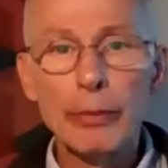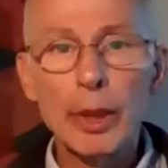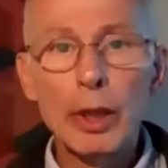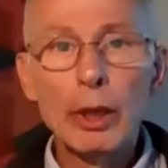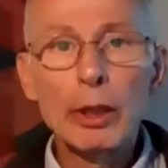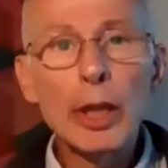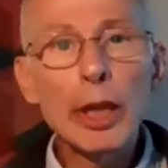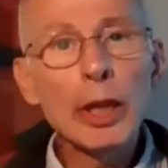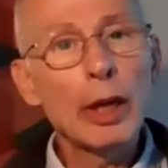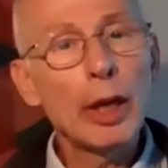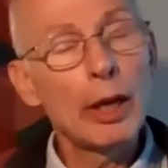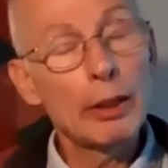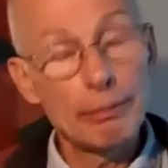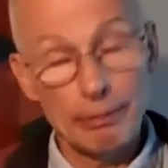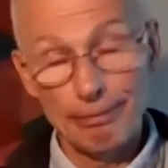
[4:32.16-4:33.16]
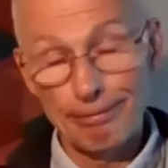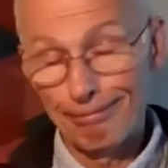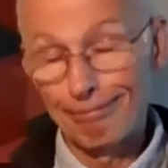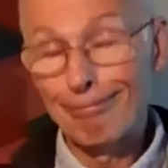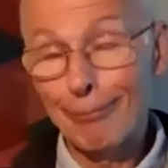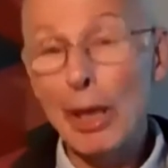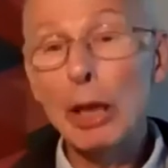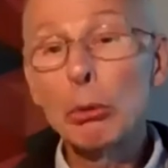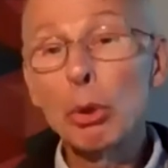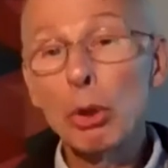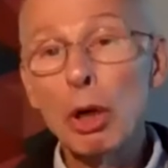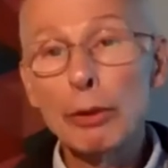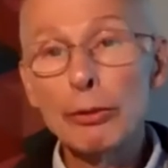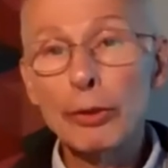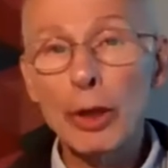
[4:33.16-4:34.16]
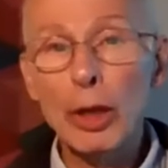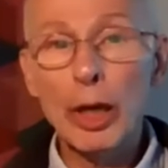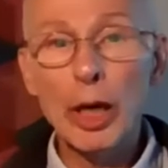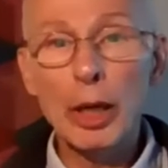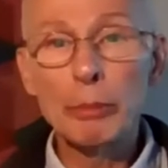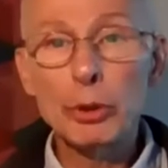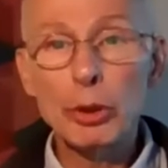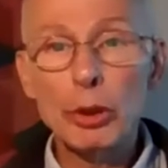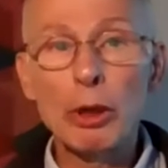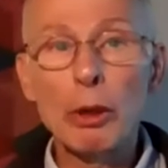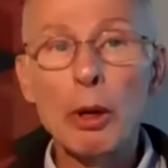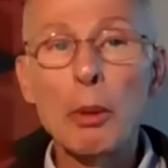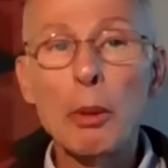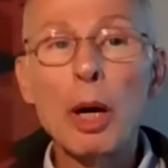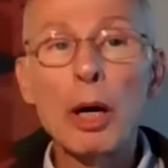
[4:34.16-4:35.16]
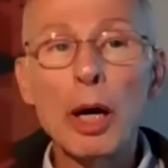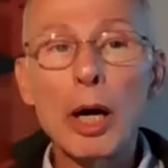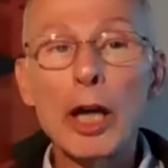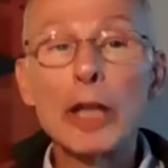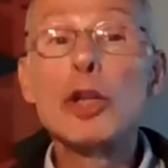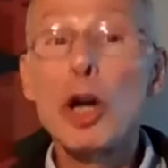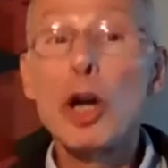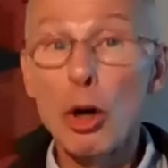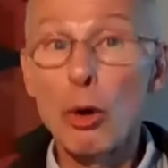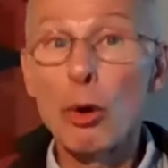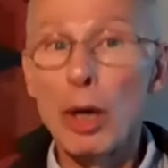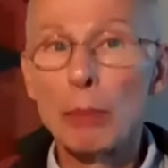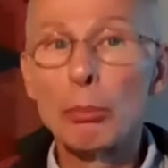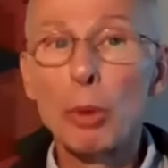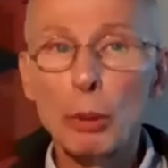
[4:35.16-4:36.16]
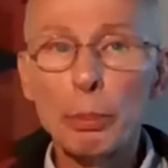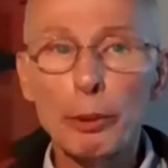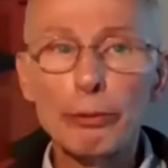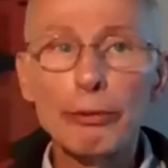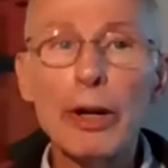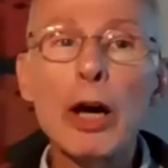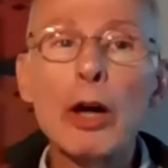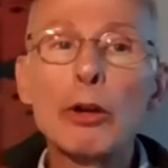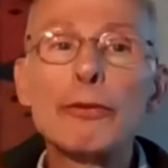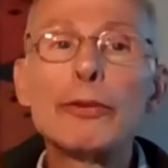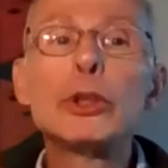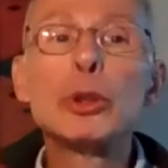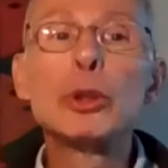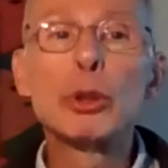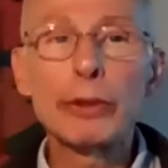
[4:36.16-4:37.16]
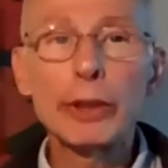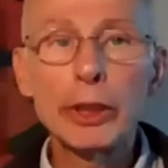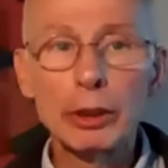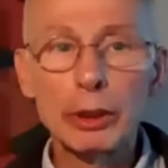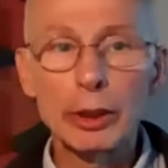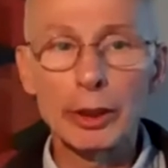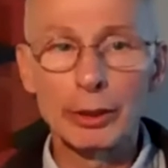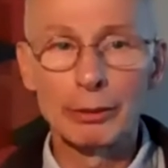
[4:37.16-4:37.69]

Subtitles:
They will offer, I'm sure, I know, a more profound view of healing.